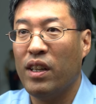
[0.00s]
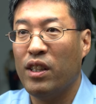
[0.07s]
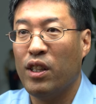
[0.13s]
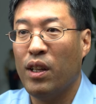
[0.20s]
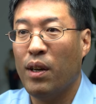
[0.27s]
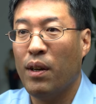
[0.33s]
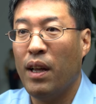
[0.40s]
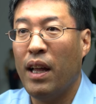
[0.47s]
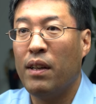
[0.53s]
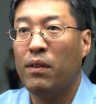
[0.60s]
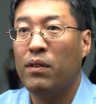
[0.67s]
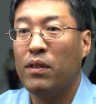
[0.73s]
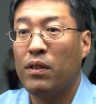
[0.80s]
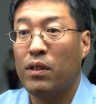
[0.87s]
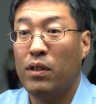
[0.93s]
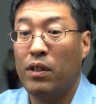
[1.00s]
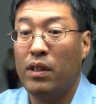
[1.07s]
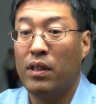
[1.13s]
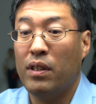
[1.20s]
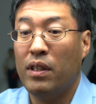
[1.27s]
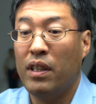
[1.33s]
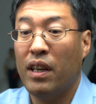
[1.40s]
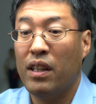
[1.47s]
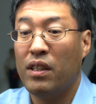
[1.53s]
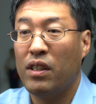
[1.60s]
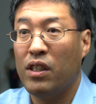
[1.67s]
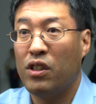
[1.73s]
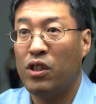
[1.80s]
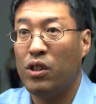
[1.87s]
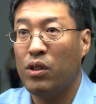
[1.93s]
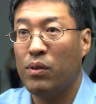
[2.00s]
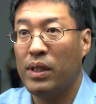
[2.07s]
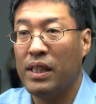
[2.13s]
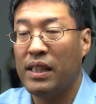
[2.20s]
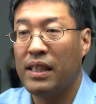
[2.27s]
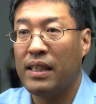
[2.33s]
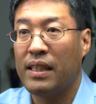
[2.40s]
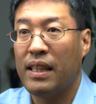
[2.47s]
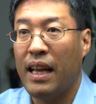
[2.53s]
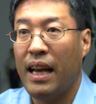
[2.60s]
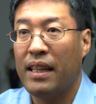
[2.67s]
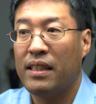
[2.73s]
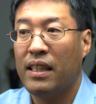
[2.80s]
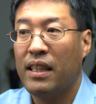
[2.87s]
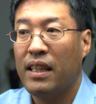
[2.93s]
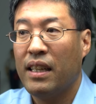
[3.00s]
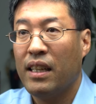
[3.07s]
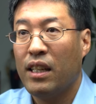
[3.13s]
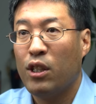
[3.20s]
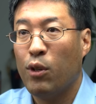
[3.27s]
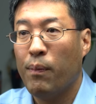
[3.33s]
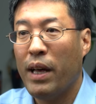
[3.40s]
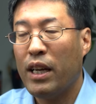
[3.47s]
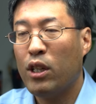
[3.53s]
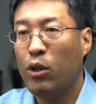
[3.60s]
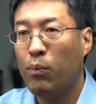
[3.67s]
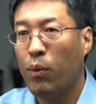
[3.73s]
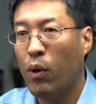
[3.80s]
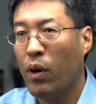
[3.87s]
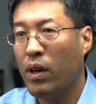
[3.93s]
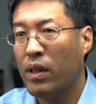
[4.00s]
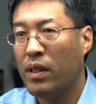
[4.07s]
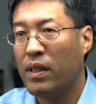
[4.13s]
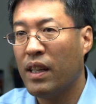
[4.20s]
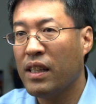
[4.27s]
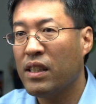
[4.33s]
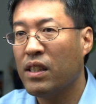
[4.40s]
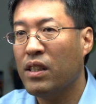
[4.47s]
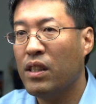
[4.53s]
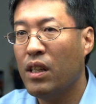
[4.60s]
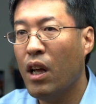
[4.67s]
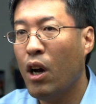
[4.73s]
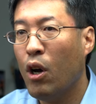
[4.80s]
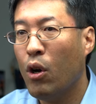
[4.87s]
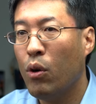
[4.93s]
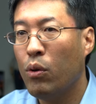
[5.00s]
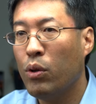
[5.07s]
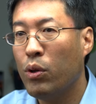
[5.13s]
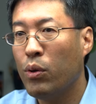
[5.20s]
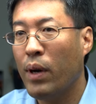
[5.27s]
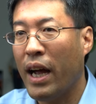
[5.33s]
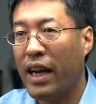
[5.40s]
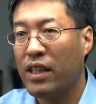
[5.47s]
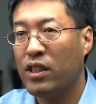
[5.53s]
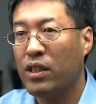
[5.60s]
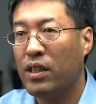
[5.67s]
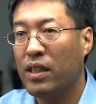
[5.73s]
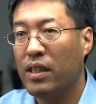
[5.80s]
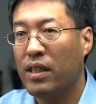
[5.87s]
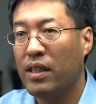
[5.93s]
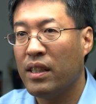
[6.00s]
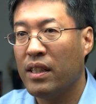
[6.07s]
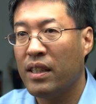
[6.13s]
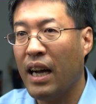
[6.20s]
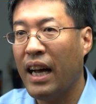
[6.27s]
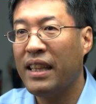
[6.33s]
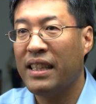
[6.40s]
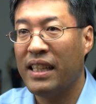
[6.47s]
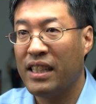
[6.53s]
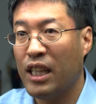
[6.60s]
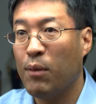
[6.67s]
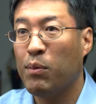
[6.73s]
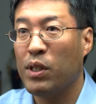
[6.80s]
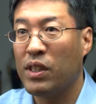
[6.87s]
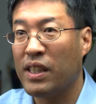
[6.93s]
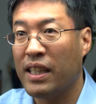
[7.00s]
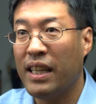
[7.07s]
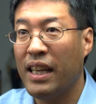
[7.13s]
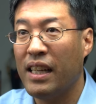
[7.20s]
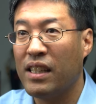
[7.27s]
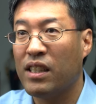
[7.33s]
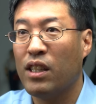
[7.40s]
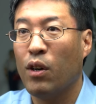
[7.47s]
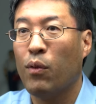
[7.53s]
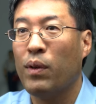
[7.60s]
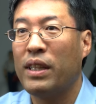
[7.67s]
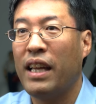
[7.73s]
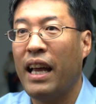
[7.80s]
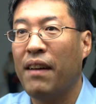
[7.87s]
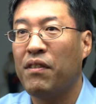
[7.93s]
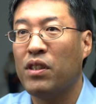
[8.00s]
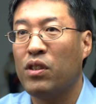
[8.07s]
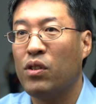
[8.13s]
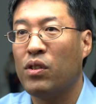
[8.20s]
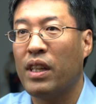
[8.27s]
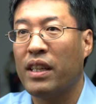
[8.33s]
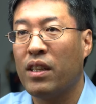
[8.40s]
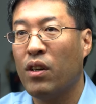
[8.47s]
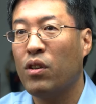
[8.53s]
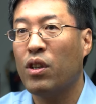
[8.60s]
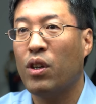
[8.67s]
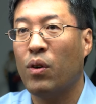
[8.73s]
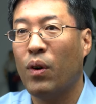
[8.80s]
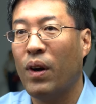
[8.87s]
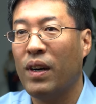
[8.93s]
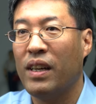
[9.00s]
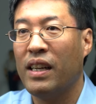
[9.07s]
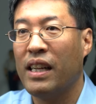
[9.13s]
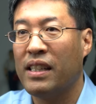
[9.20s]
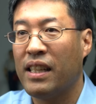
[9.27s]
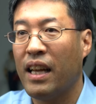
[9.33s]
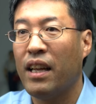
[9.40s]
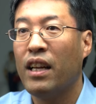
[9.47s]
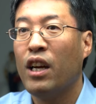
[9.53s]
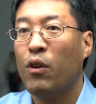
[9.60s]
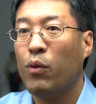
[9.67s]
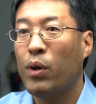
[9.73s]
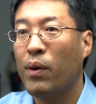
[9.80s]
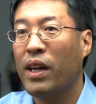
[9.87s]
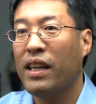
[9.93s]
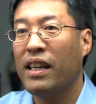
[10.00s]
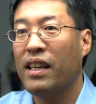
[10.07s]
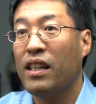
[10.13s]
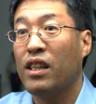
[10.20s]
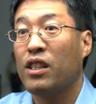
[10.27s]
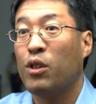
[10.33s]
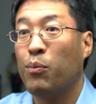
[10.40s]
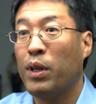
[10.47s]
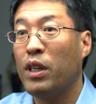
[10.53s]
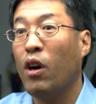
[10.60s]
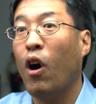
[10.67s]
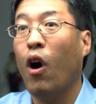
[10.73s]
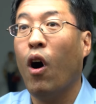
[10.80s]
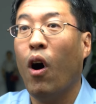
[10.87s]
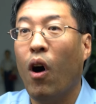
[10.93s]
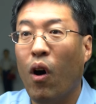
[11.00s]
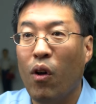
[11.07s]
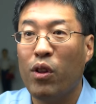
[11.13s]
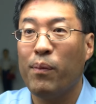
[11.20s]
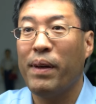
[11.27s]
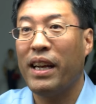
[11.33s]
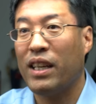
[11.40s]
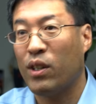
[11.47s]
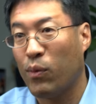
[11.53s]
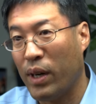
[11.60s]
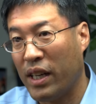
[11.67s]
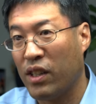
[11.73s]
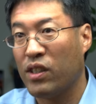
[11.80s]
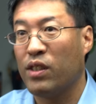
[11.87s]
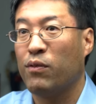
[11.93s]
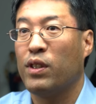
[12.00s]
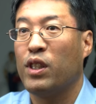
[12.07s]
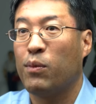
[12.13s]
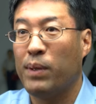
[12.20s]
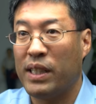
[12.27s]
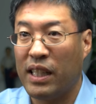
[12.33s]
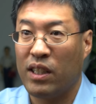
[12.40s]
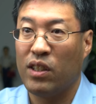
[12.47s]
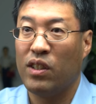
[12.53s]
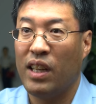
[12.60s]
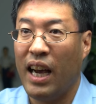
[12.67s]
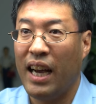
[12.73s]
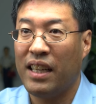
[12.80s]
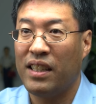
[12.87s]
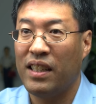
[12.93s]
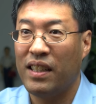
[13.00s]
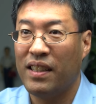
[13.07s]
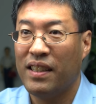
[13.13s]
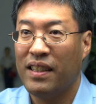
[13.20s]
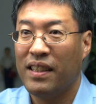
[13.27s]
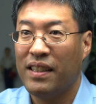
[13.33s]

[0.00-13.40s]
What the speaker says: And the other issue is that the medical board doesn't know who actually got the exemptions, the kids. So what they have to do is they go to court and they say, we want to subpoena all the medical records of this particular doctor.